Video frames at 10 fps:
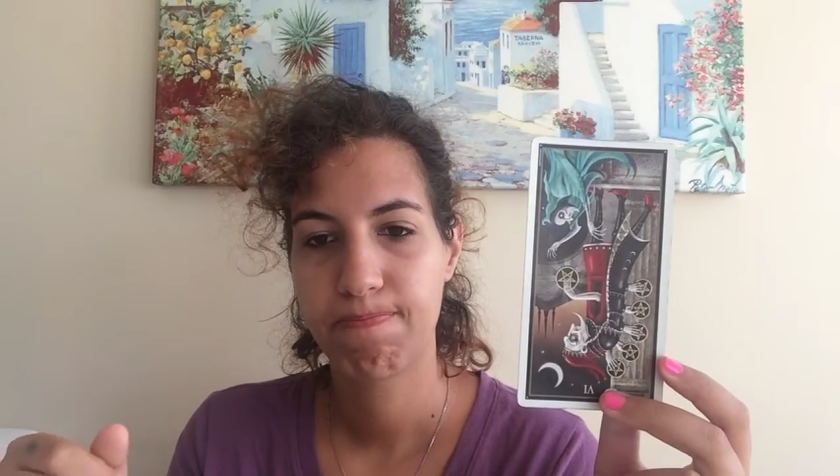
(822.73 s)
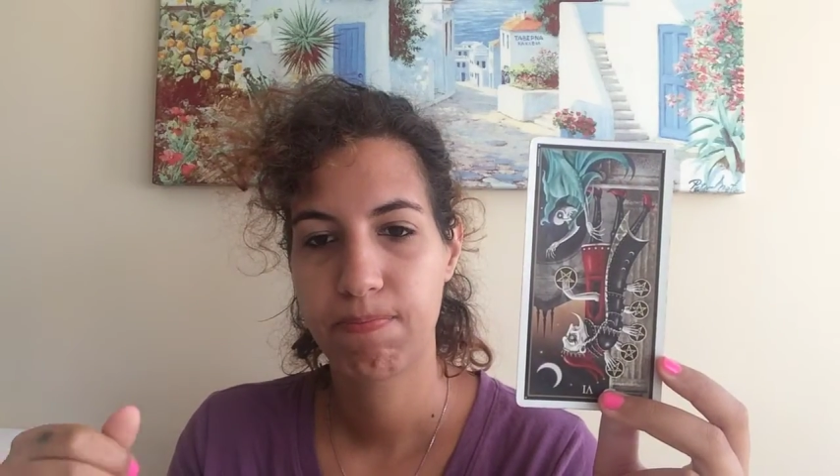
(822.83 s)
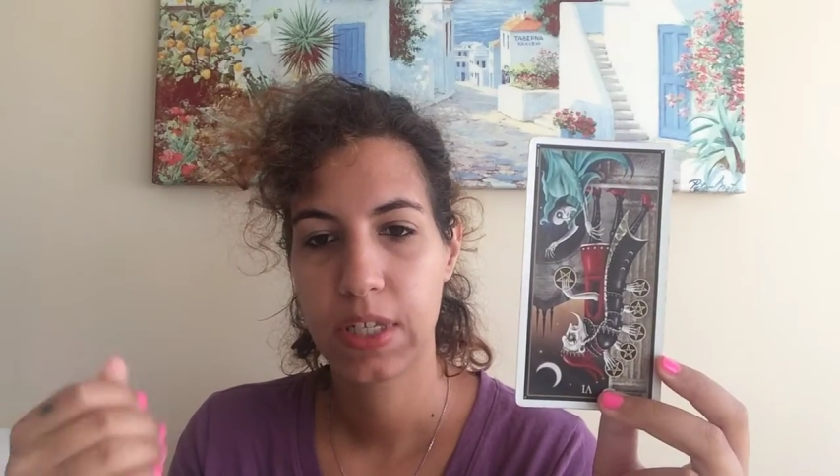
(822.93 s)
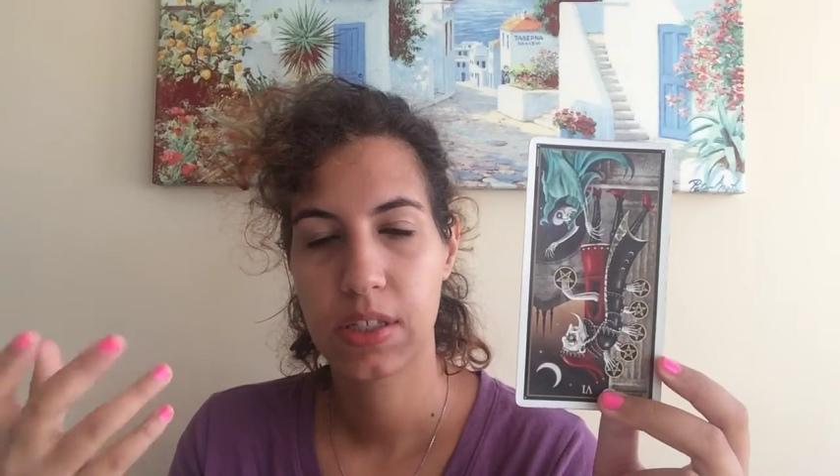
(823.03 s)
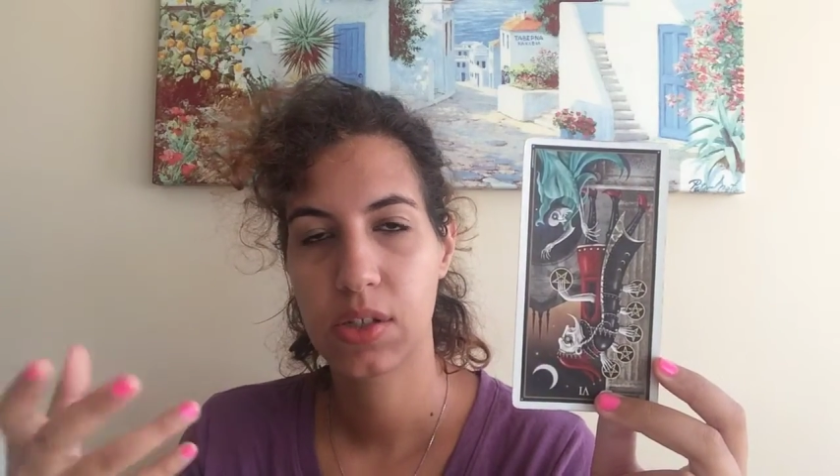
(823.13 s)

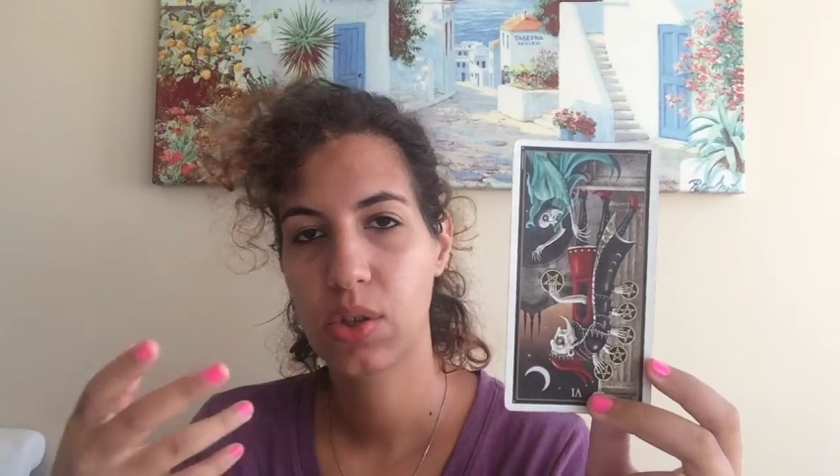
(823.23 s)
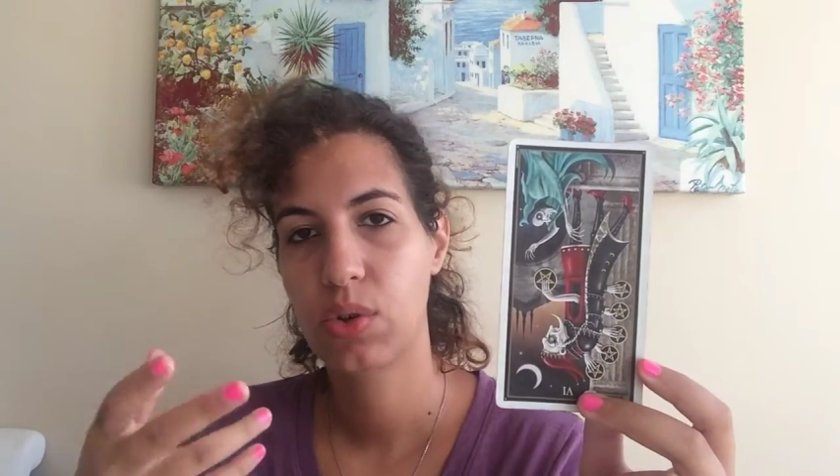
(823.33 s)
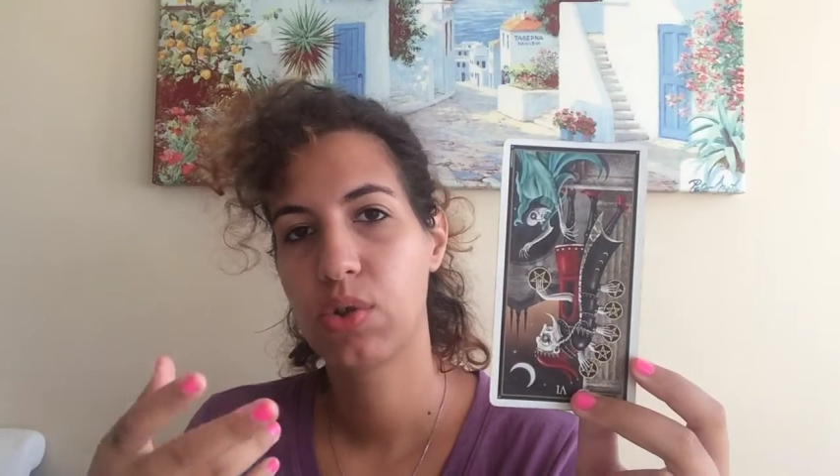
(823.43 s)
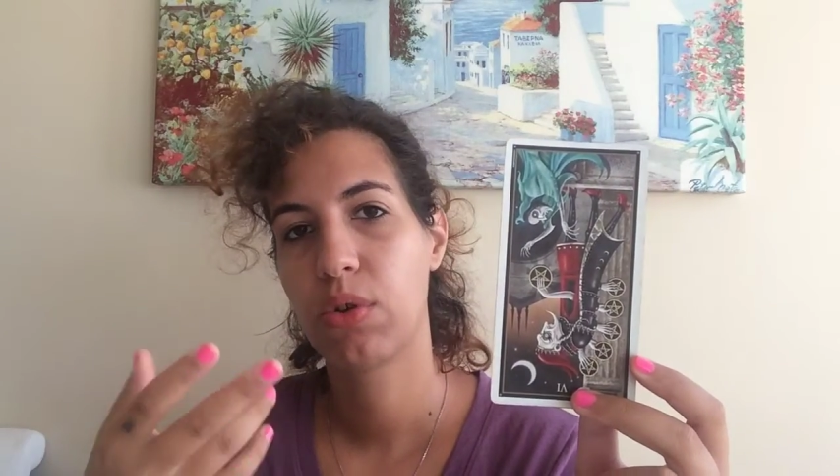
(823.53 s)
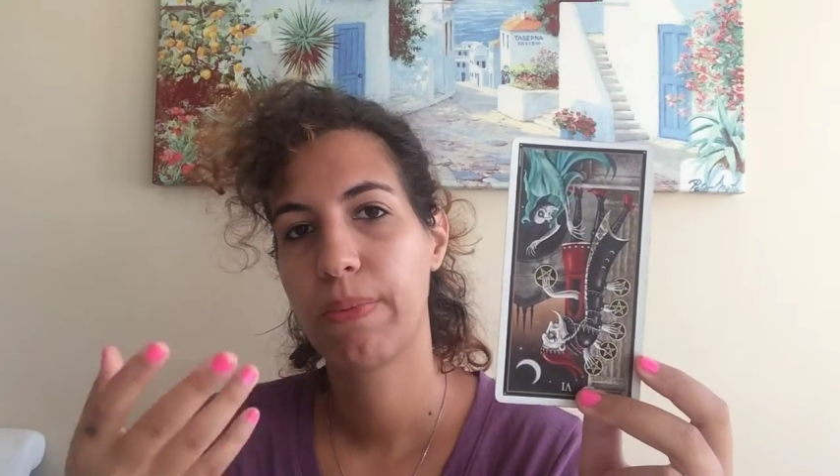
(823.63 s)
this is
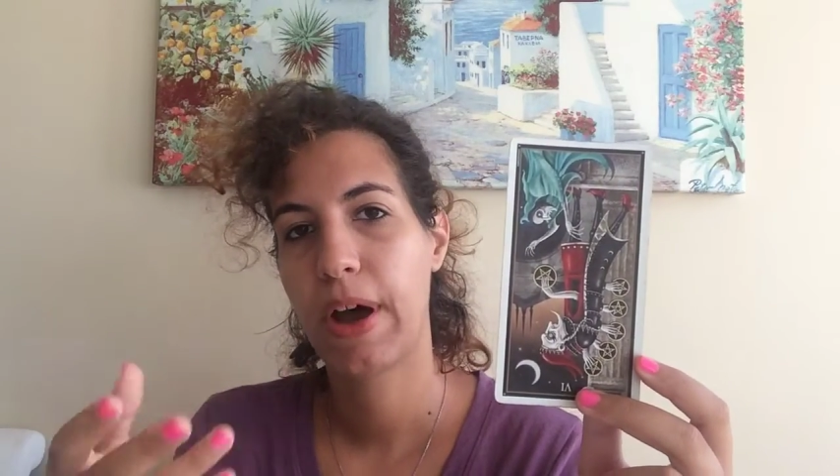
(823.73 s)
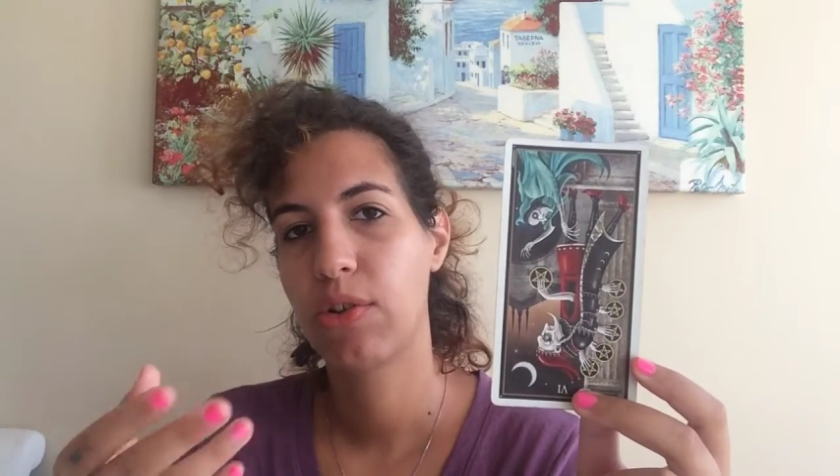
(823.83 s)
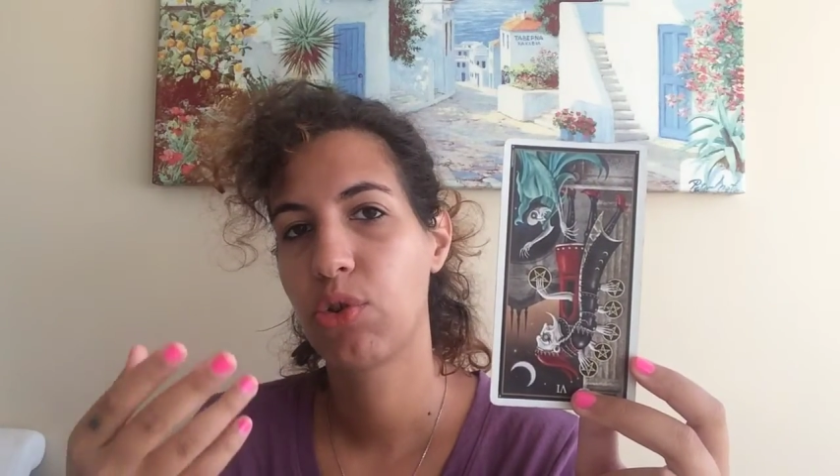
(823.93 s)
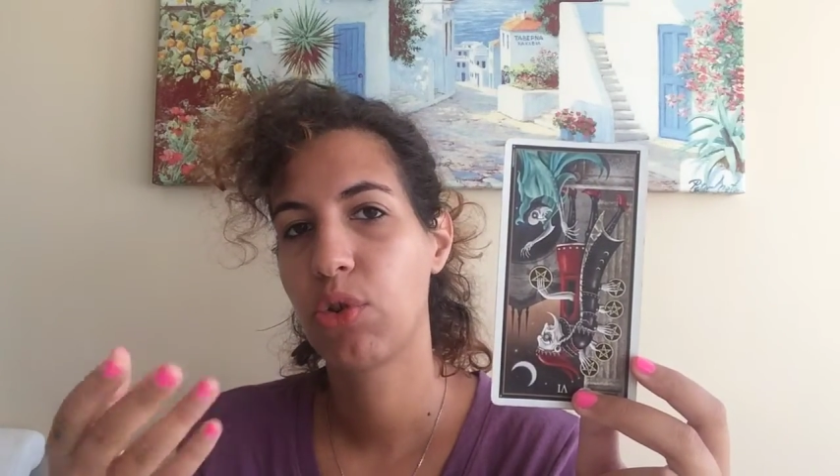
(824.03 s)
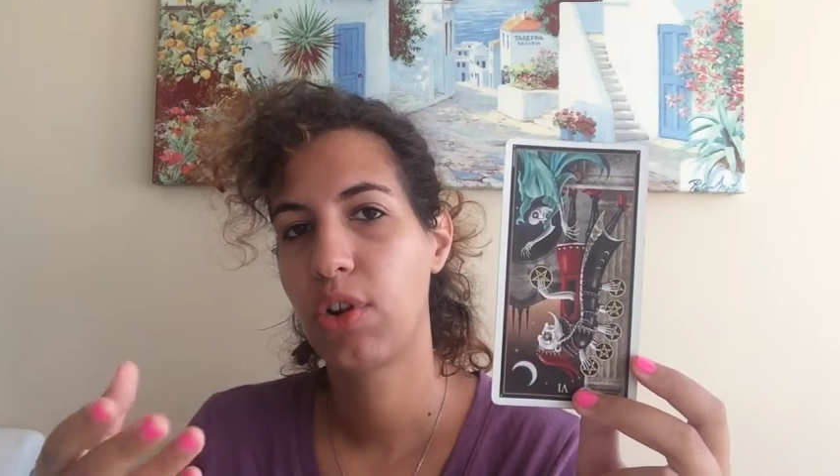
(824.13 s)
also
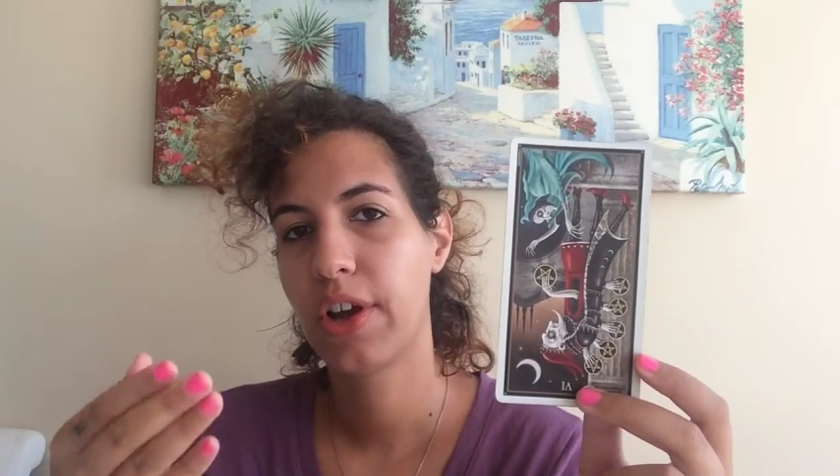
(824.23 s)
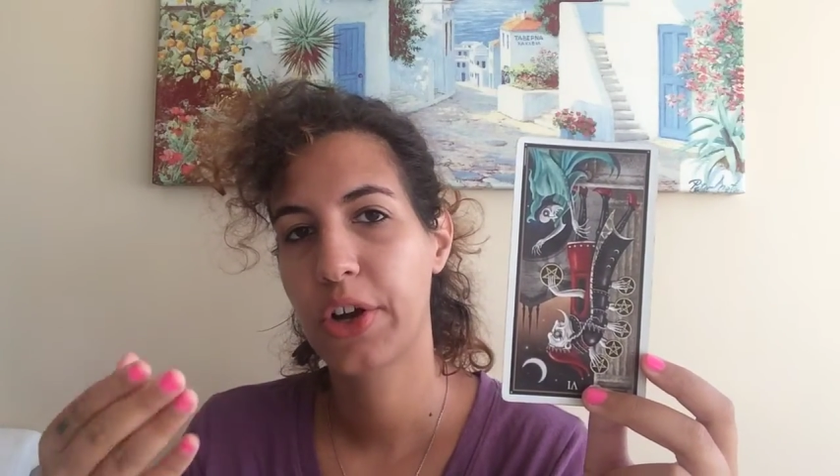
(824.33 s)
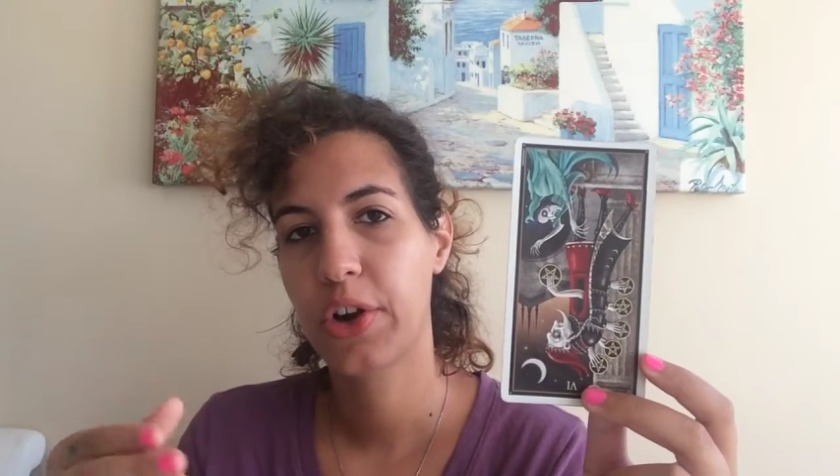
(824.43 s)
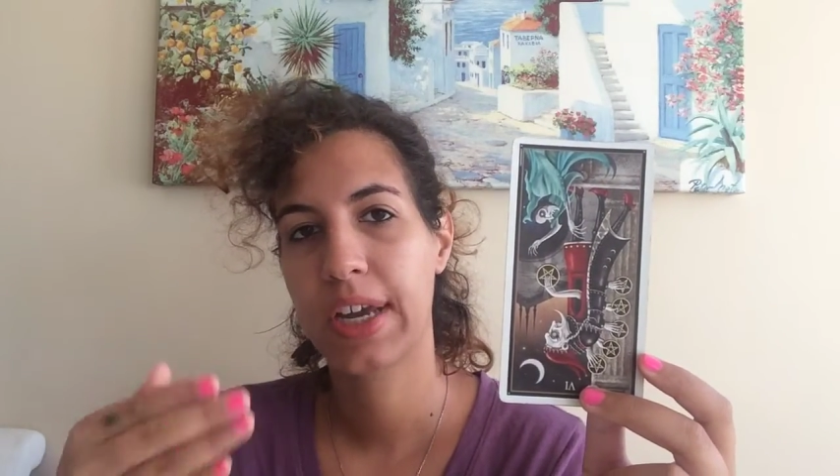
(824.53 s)
about no longer